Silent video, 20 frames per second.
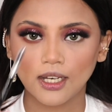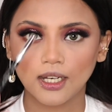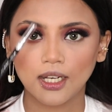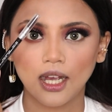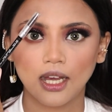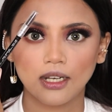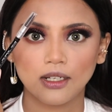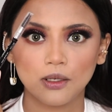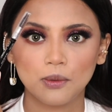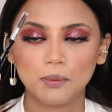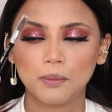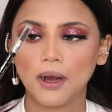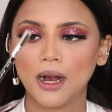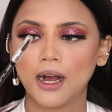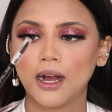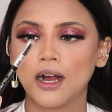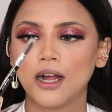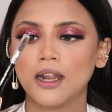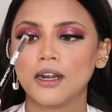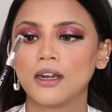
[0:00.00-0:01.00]
the Color
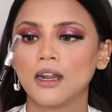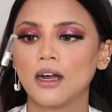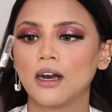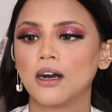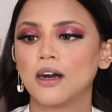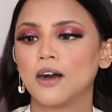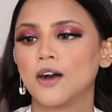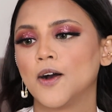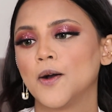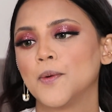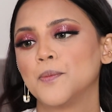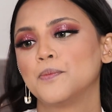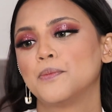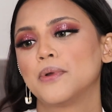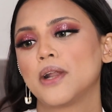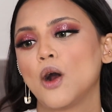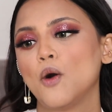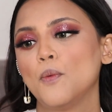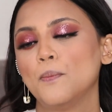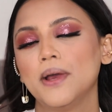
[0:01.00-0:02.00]
Bar
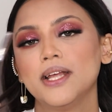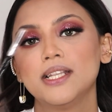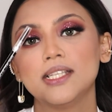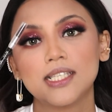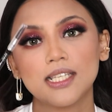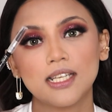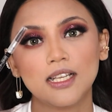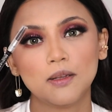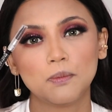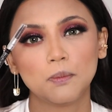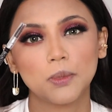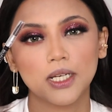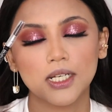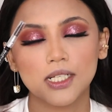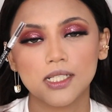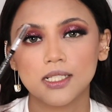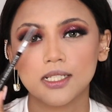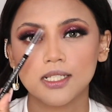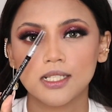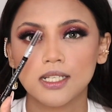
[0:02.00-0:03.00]
brow pencil
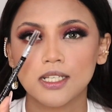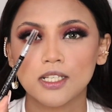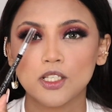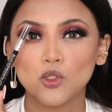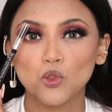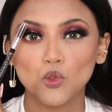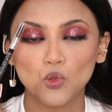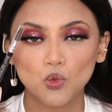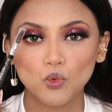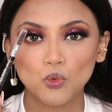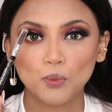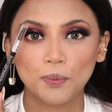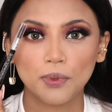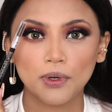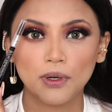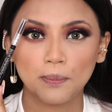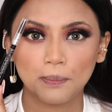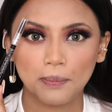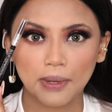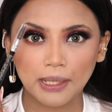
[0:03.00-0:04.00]
because this is
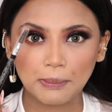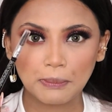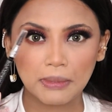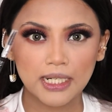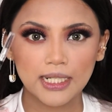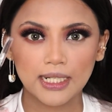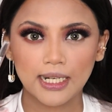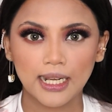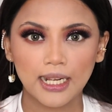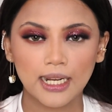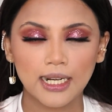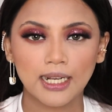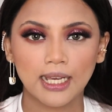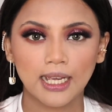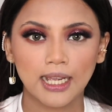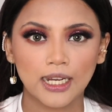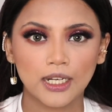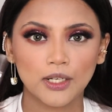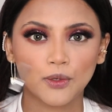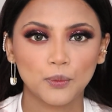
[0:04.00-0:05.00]
super
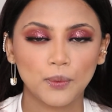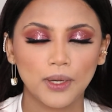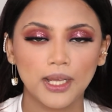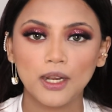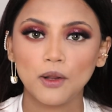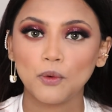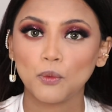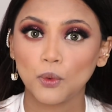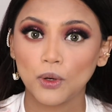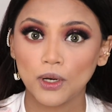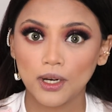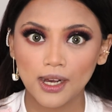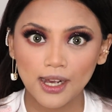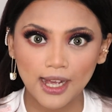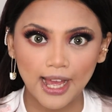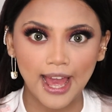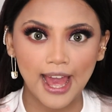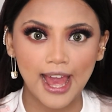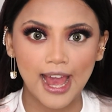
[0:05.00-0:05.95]
pigmented. It will work